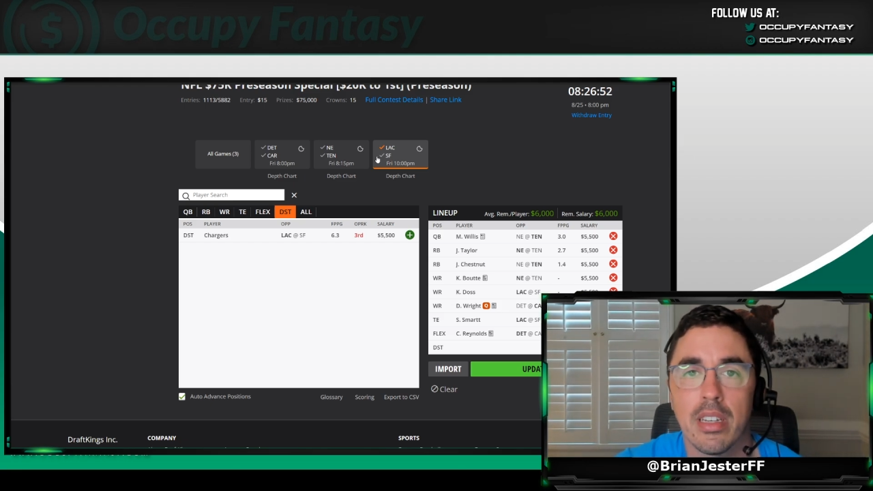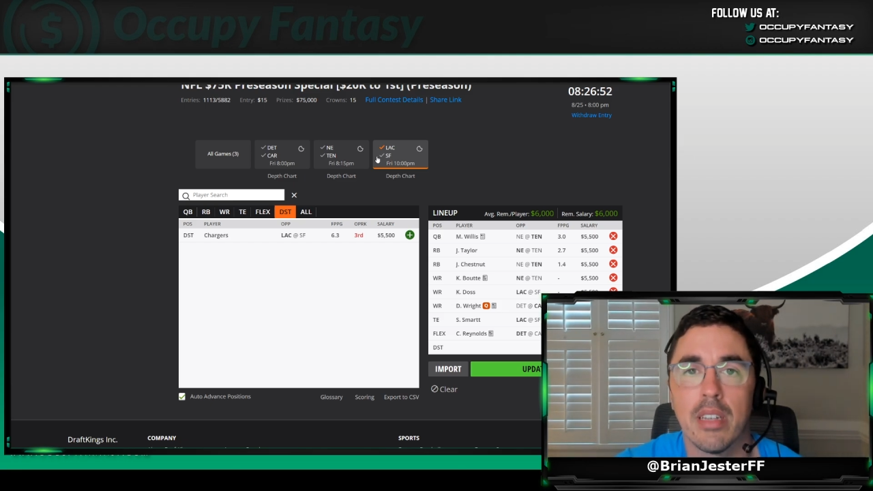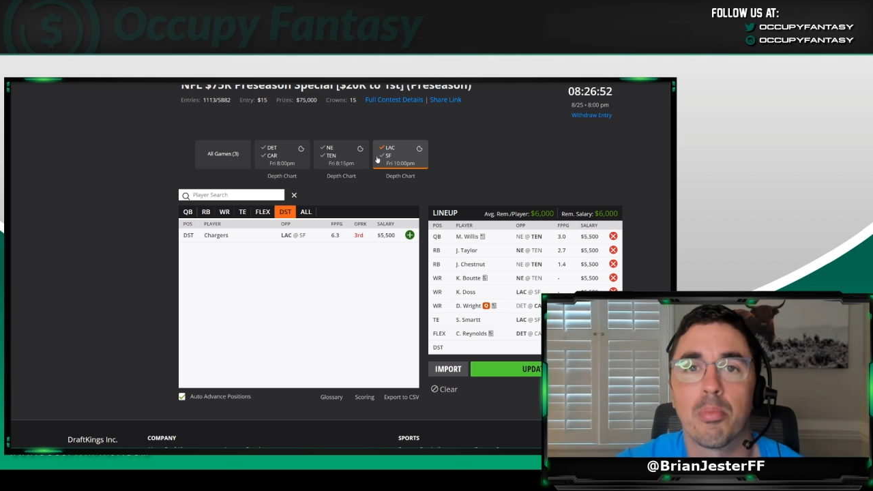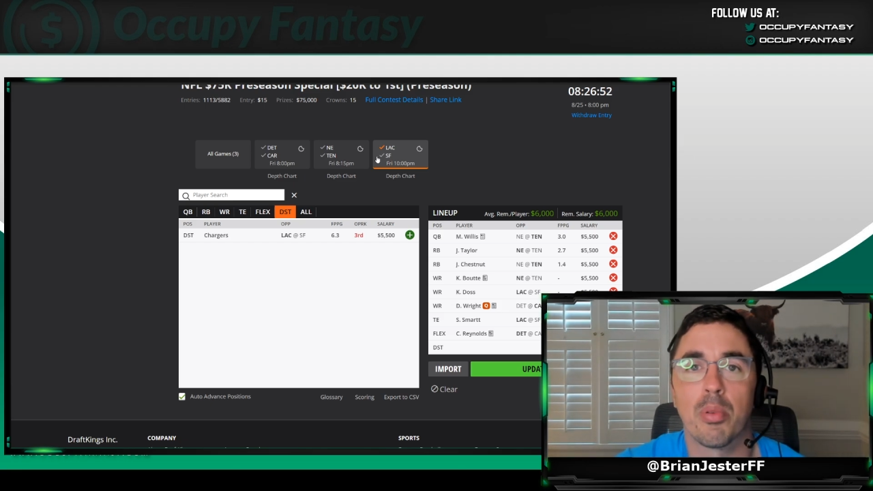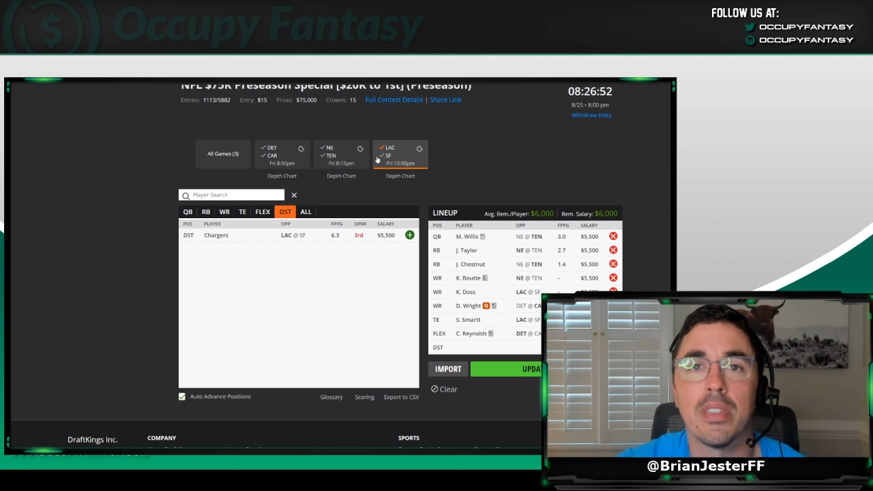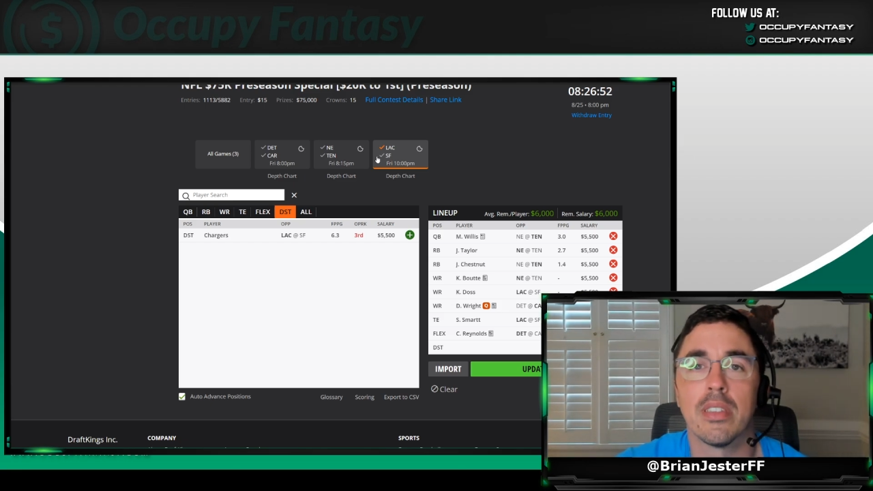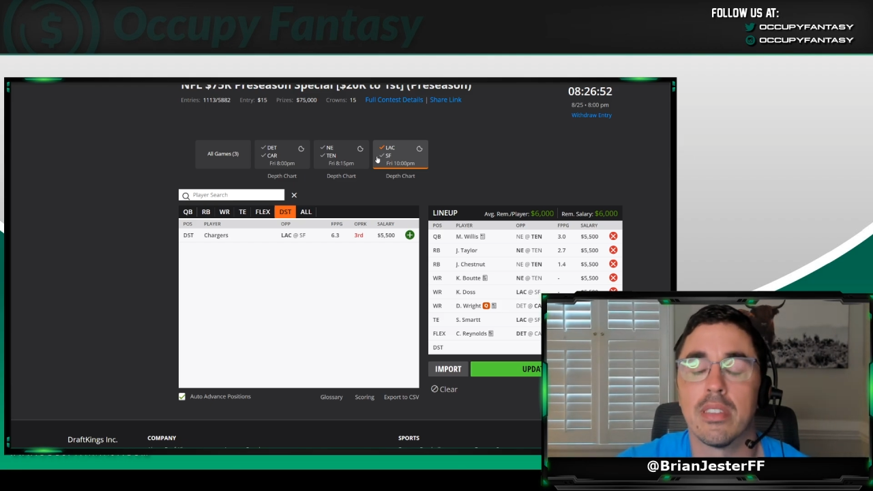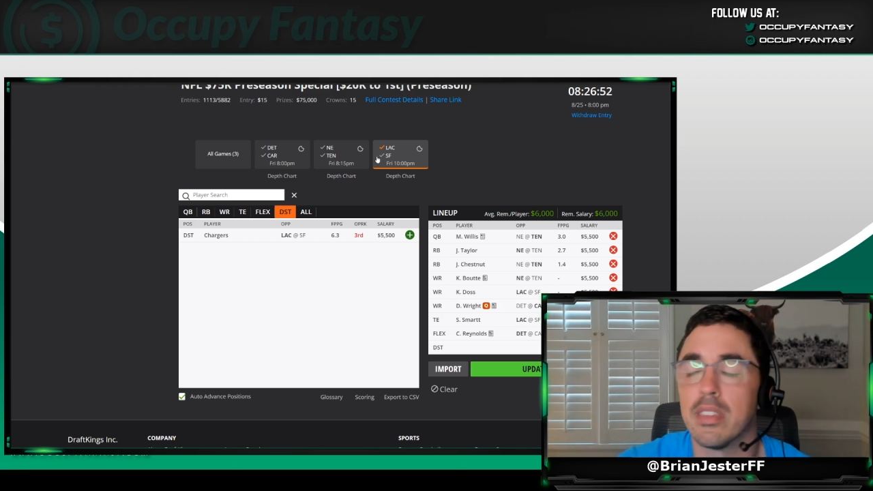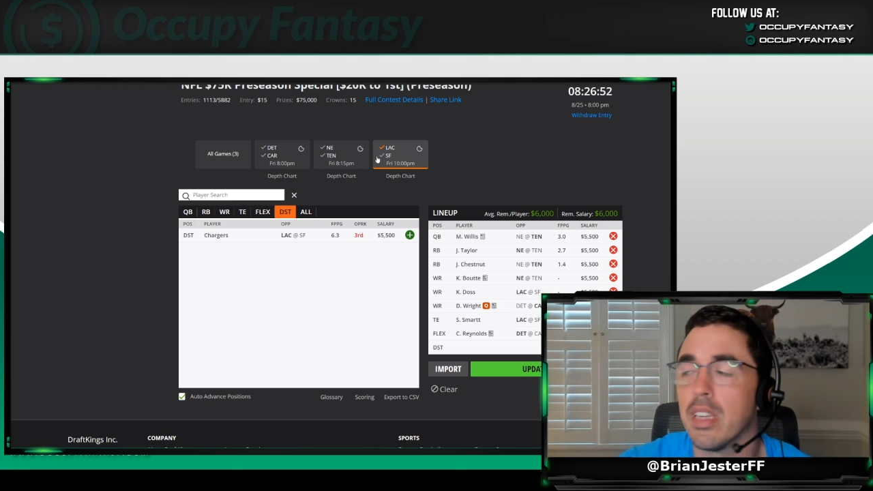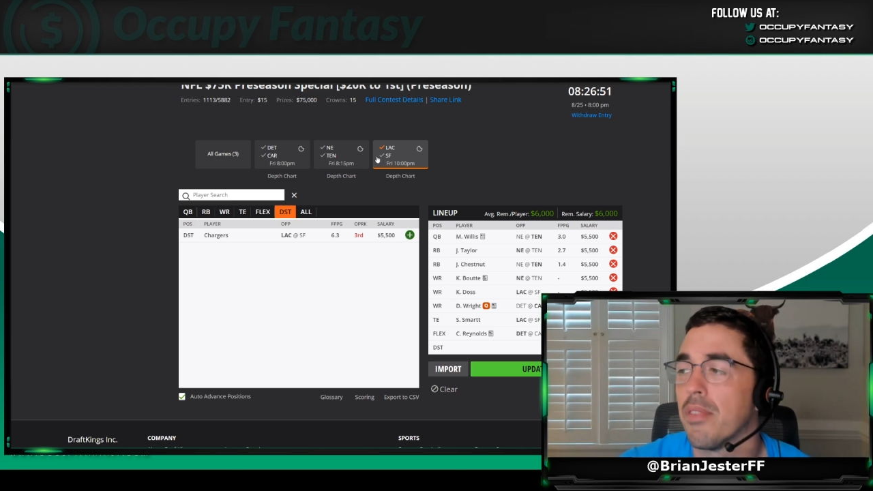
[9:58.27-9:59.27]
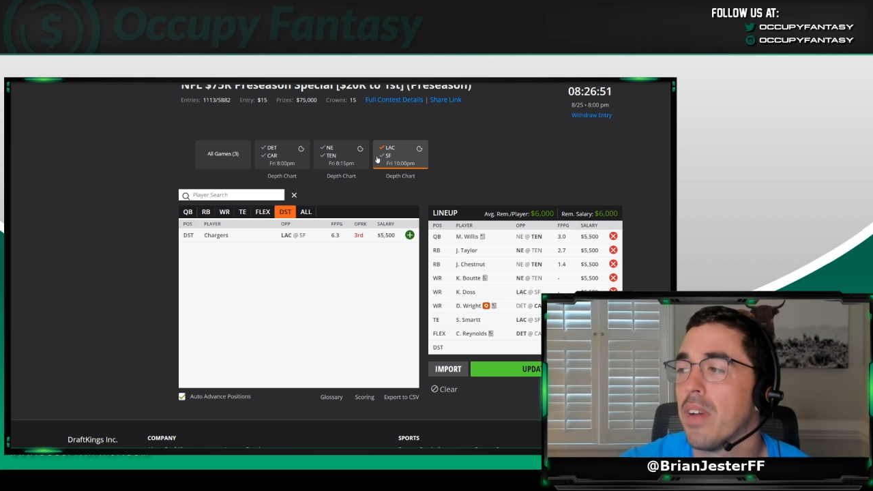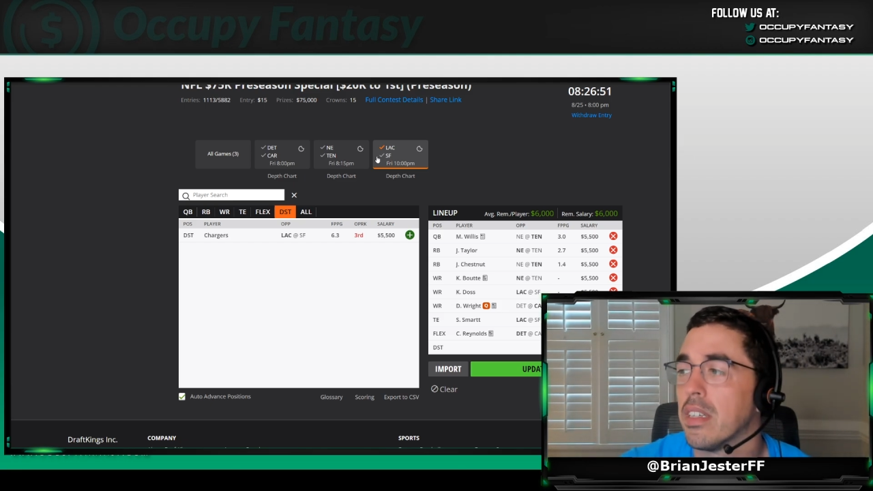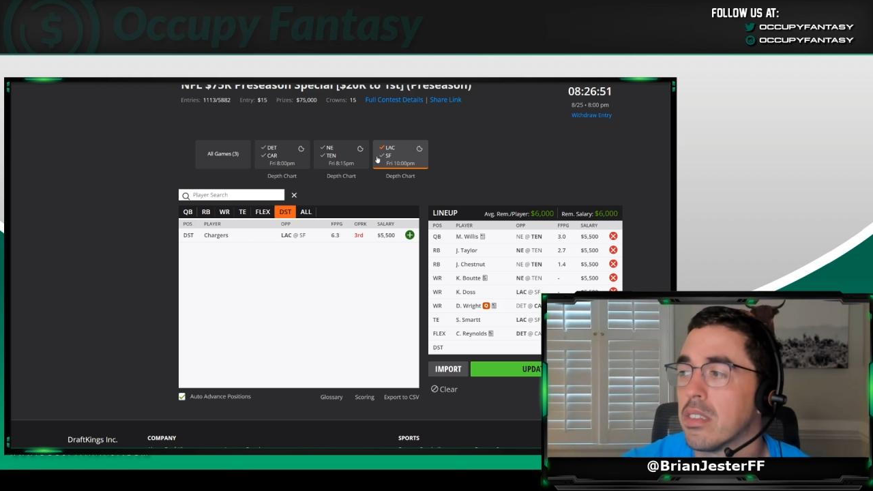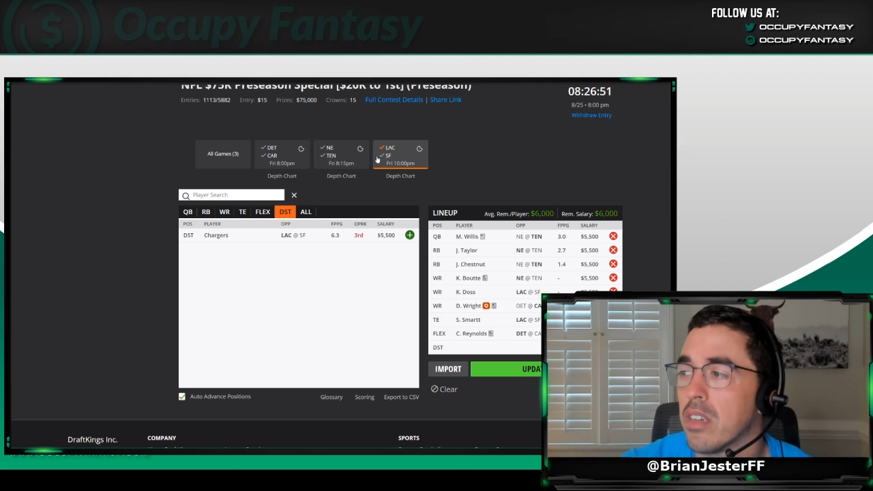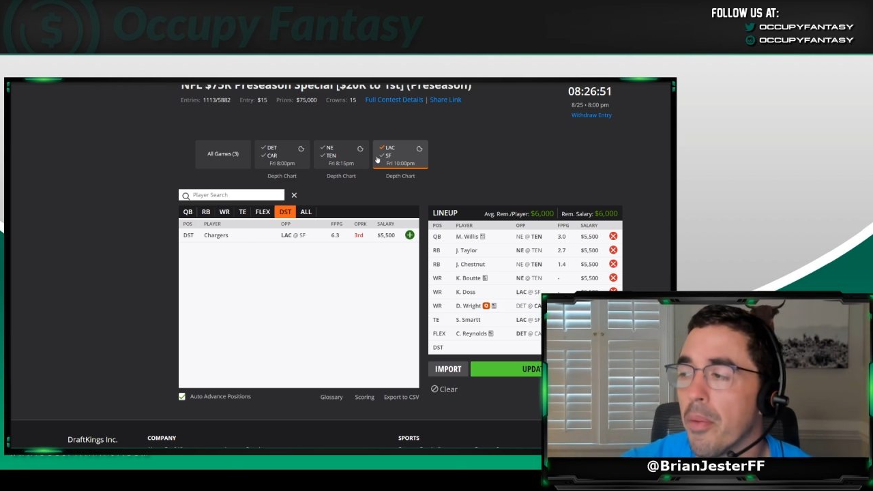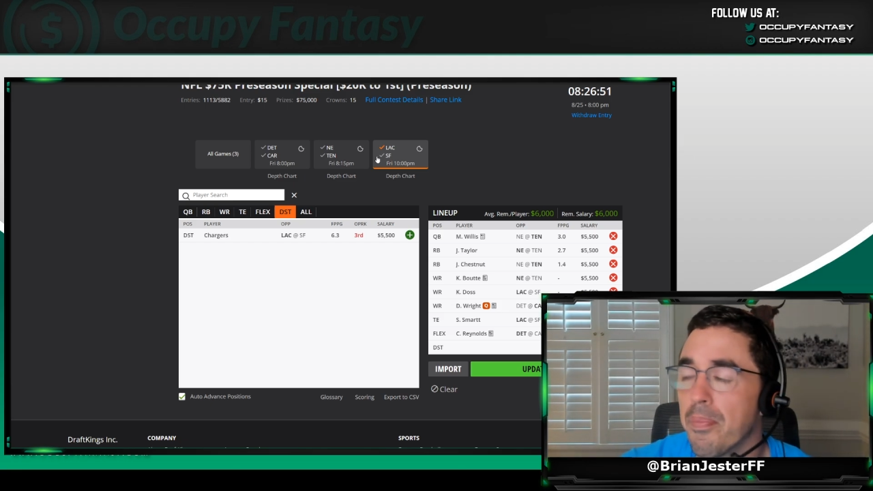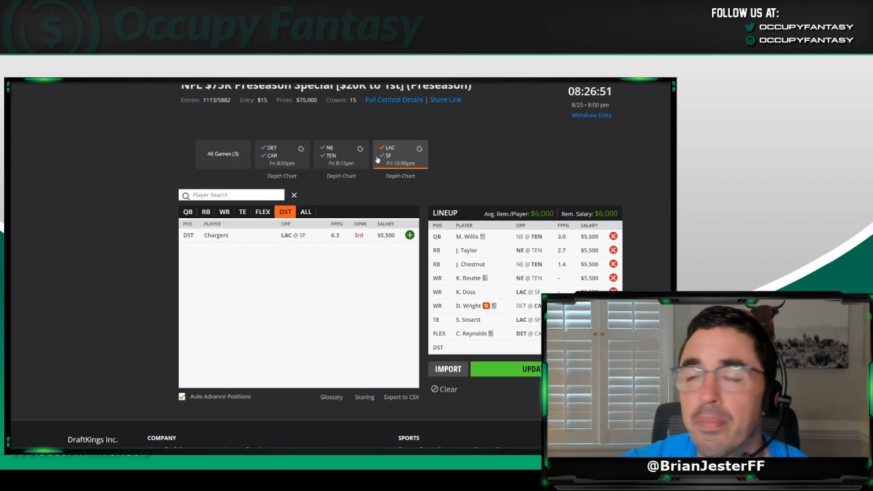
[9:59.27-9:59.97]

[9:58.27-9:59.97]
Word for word: in preseason DFS. So